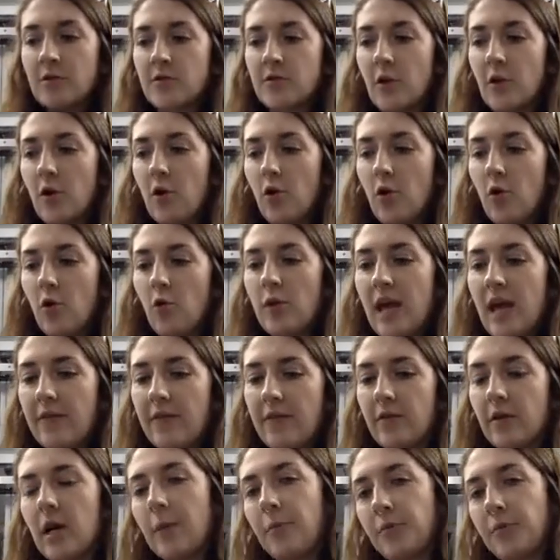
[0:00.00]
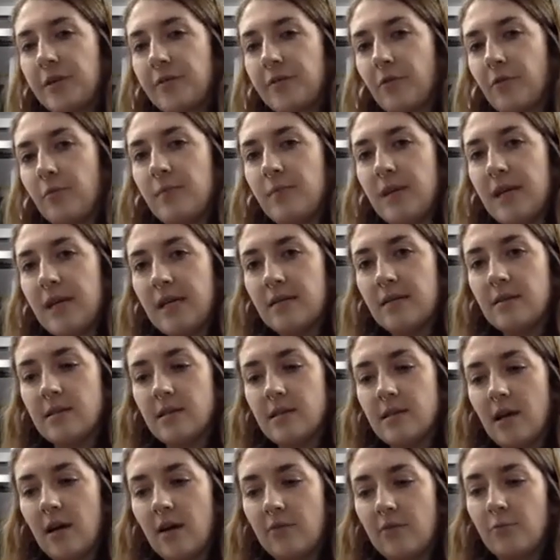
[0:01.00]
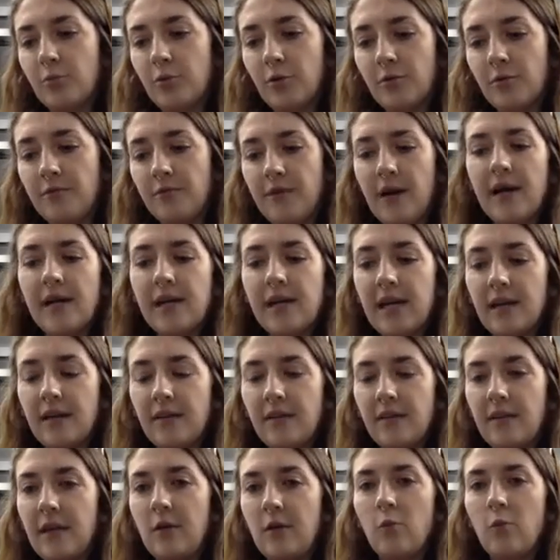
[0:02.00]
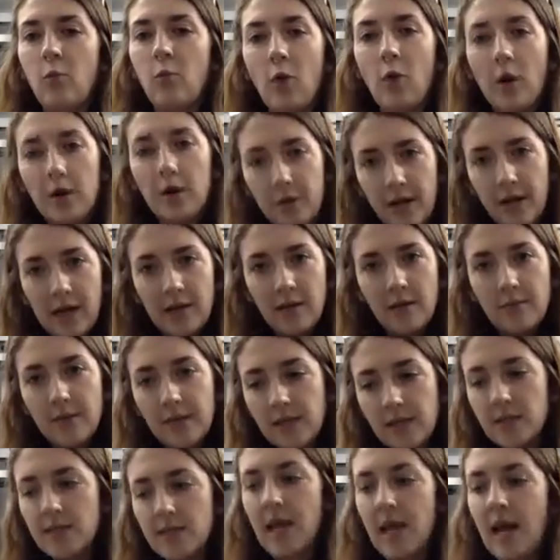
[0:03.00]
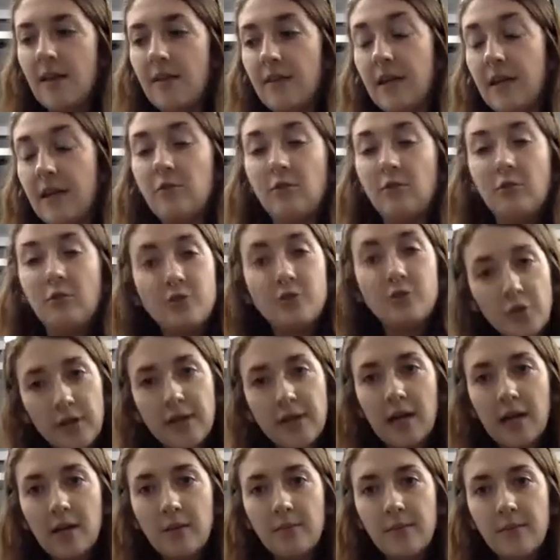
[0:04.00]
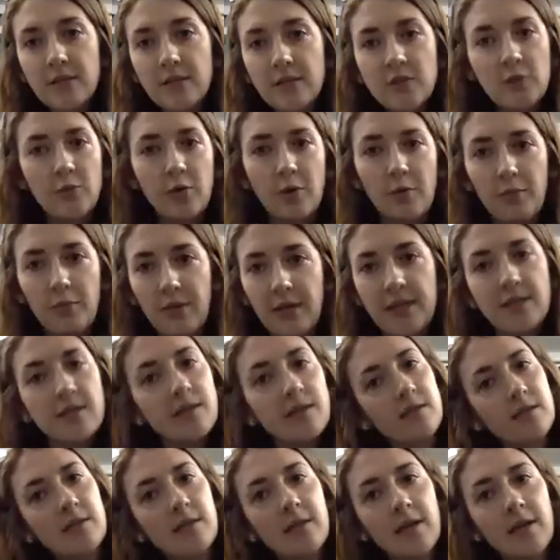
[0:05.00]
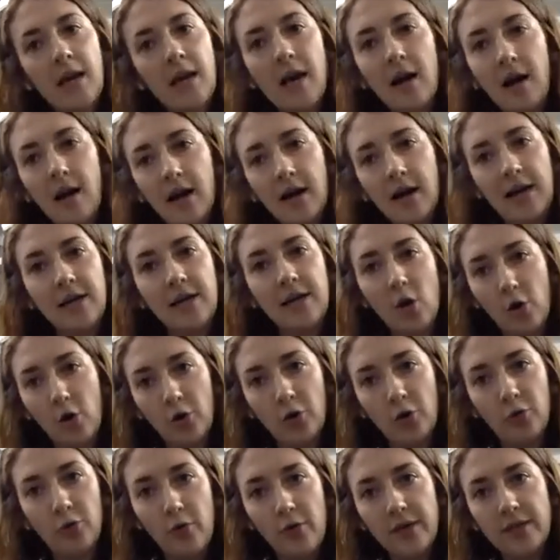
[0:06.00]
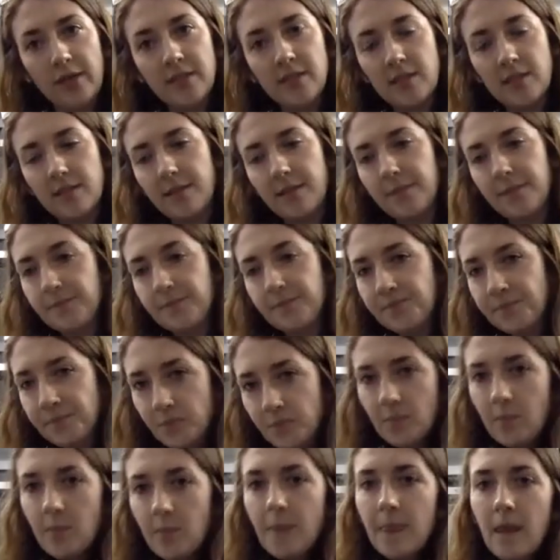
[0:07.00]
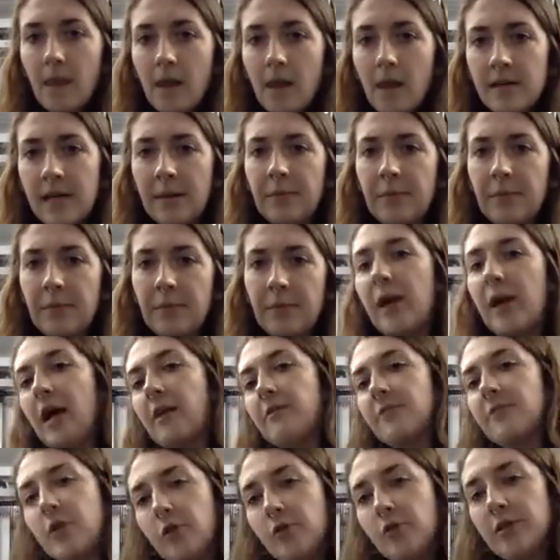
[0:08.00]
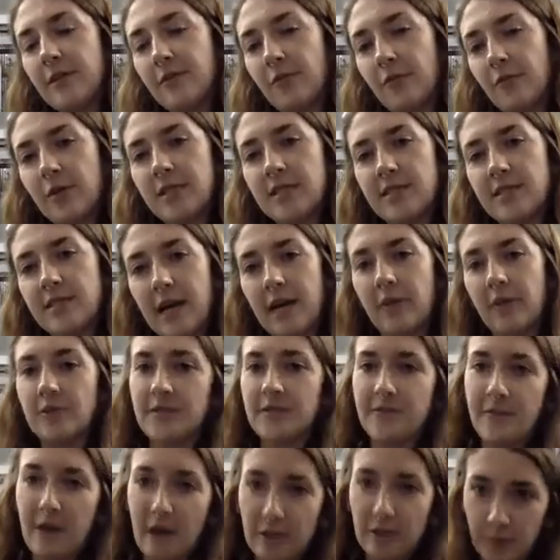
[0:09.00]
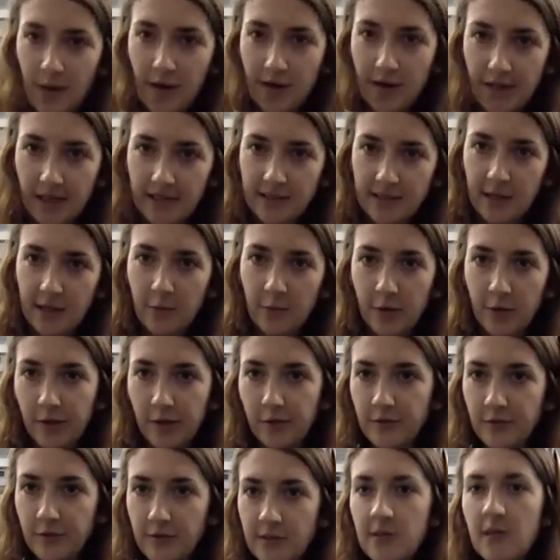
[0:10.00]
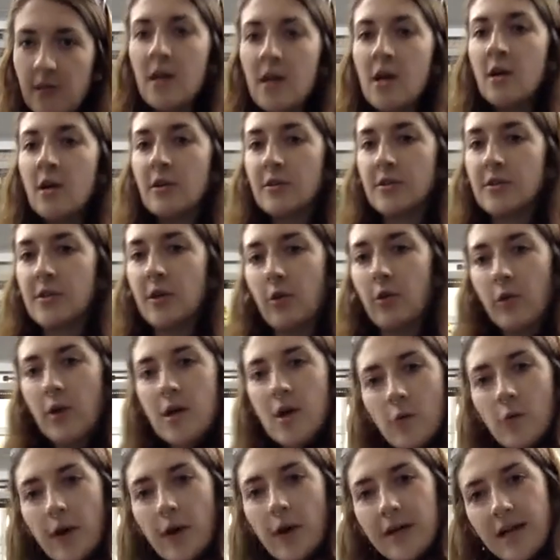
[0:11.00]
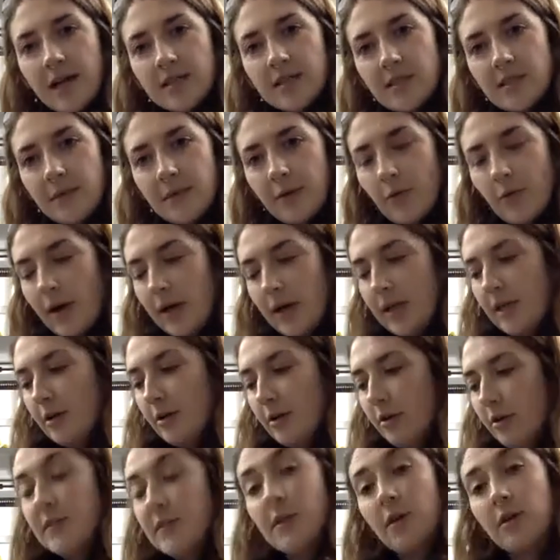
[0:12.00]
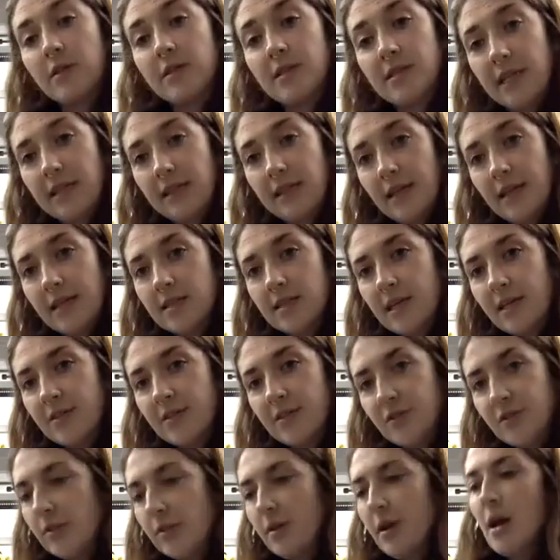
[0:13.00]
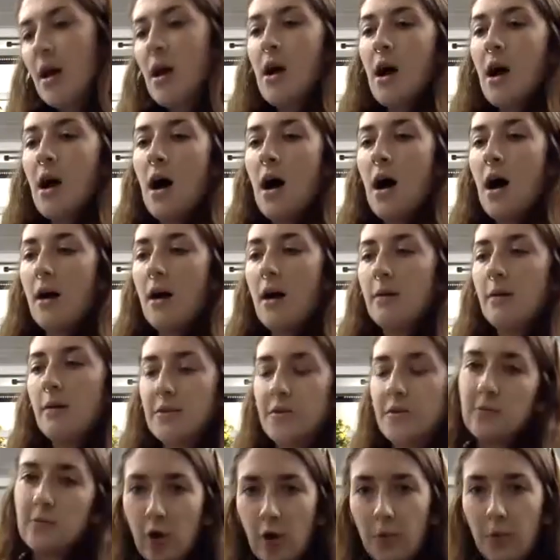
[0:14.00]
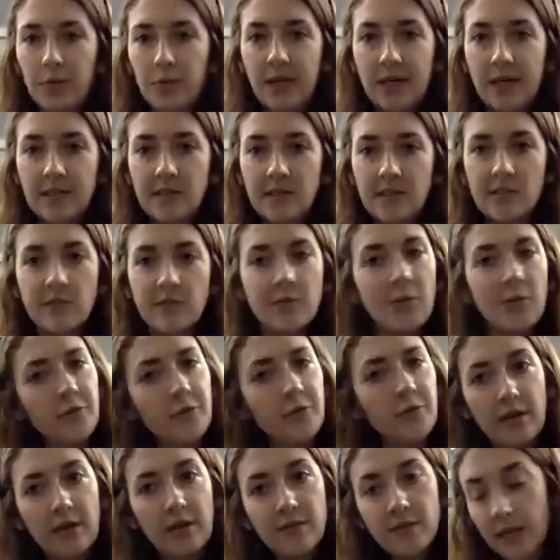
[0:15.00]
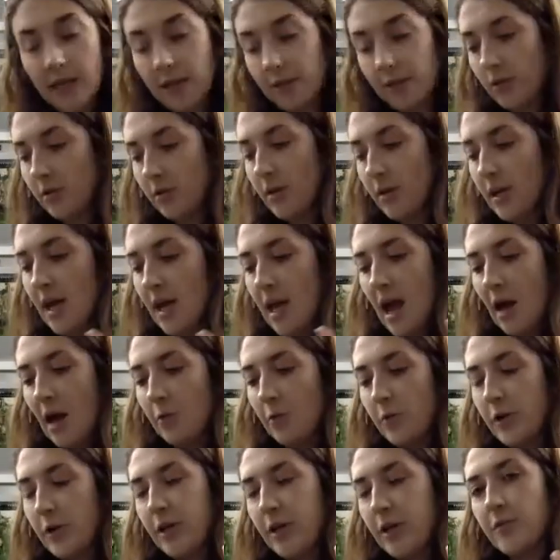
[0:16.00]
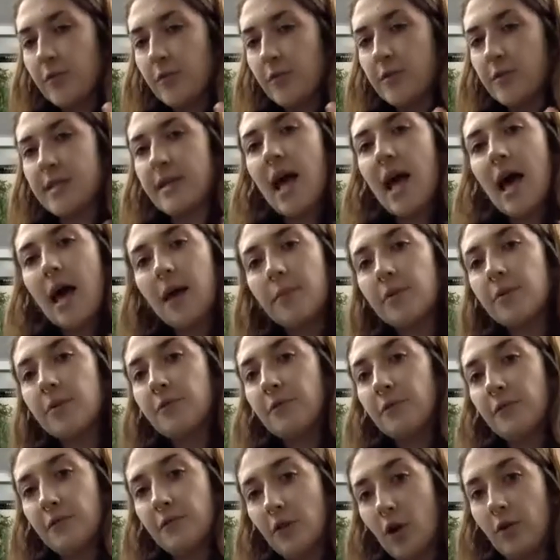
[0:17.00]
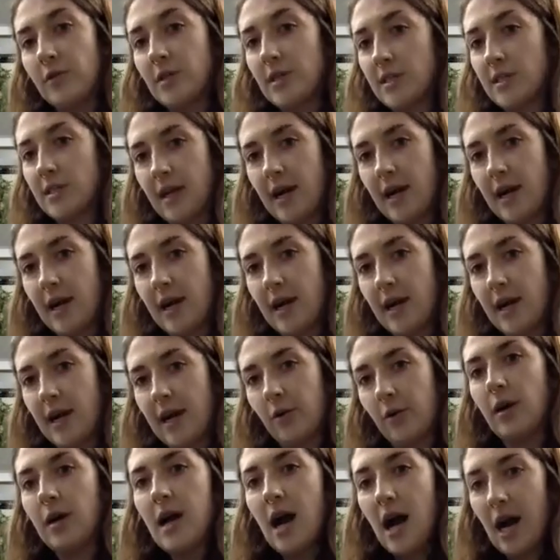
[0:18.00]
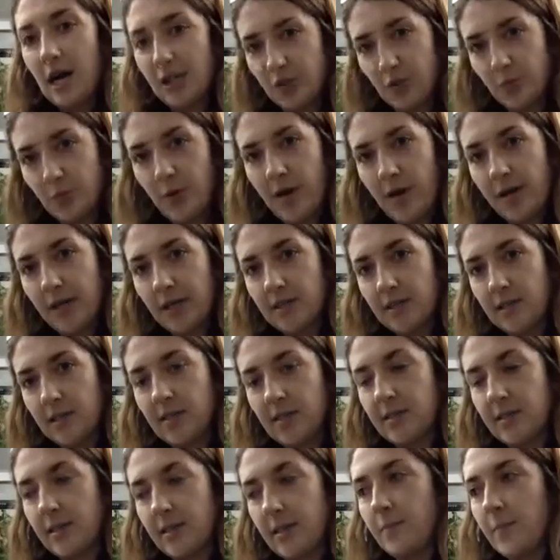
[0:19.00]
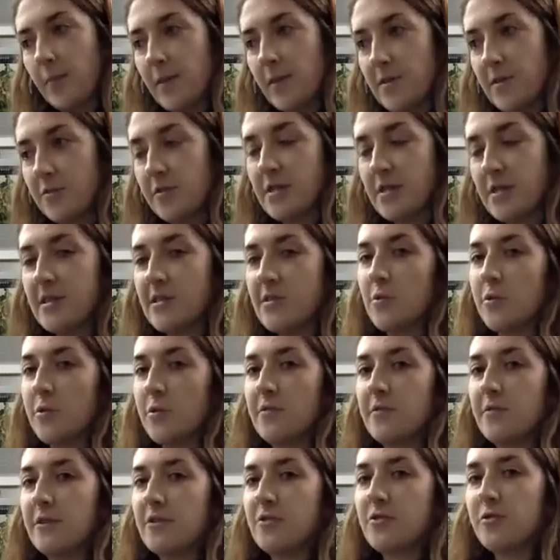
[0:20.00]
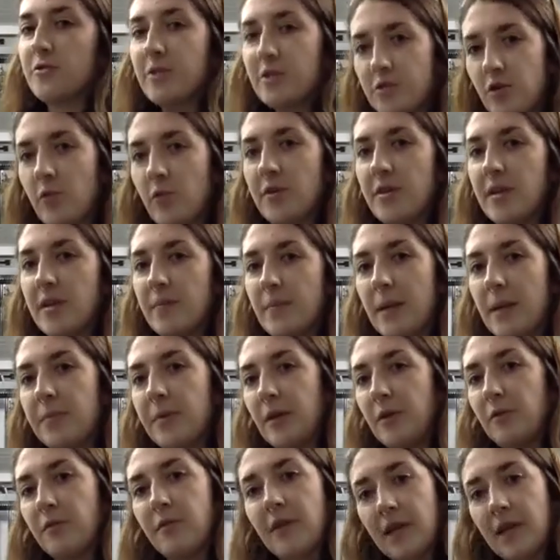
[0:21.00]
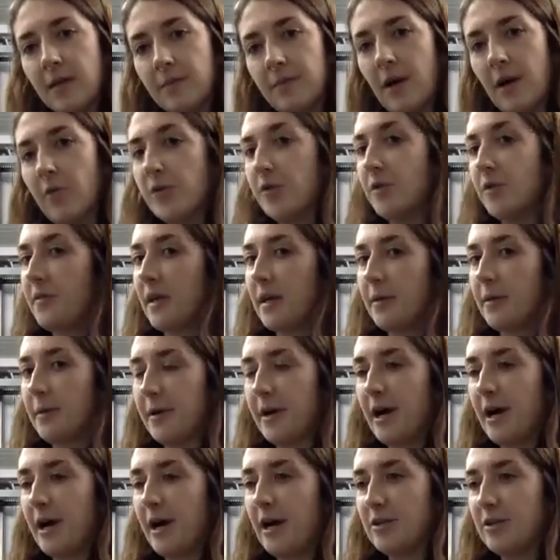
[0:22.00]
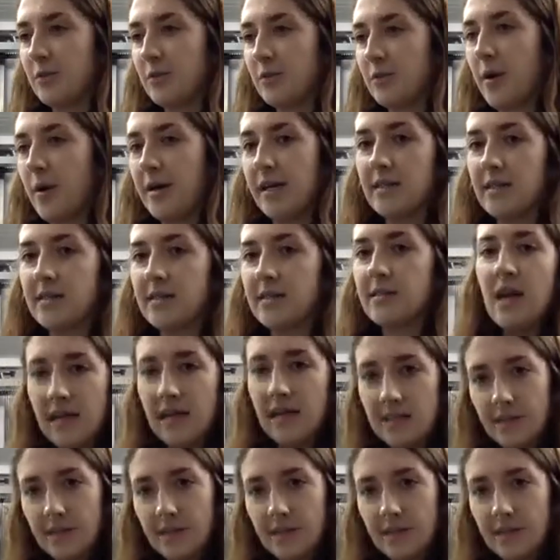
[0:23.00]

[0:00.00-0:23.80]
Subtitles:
So we have a couple different means of providing the water element and the nutrient element to our plants in our growing system. Mainly, we have two different styles of hydroponics that we use. So right next to me right here is our seedling station. So this is where our plants start their life cycle, and we use an ebb and flow style hydroponic system. So this is sort of the traditional one that maybe you think about when you think about hydroponics.